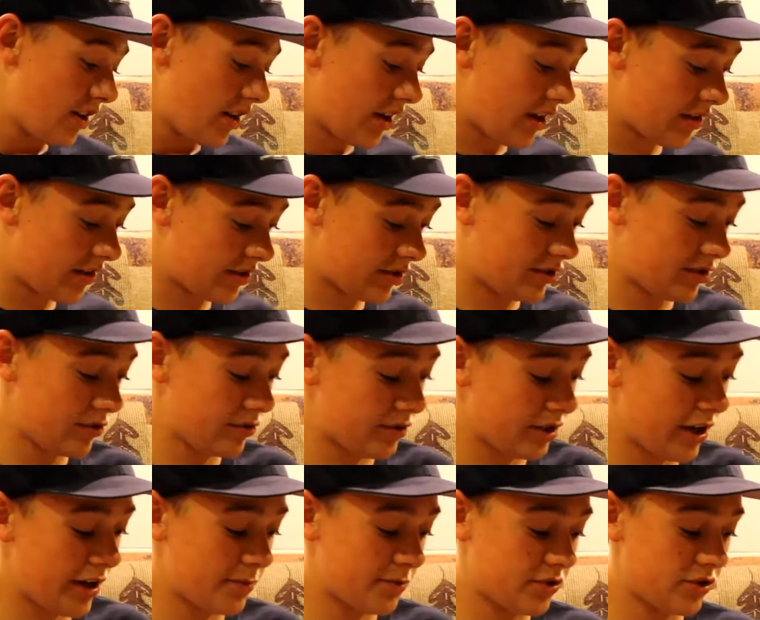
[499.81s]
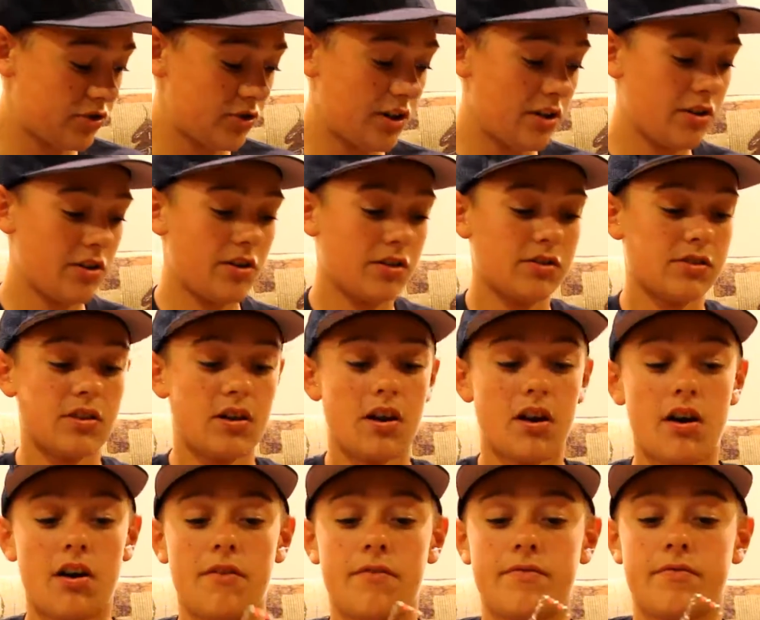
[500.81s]
And the two types of trailer hooks
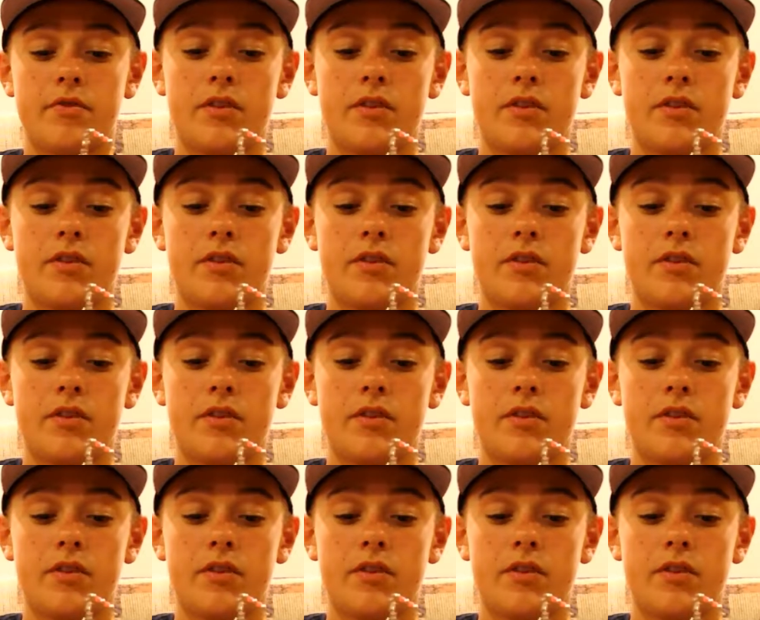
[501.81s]
are,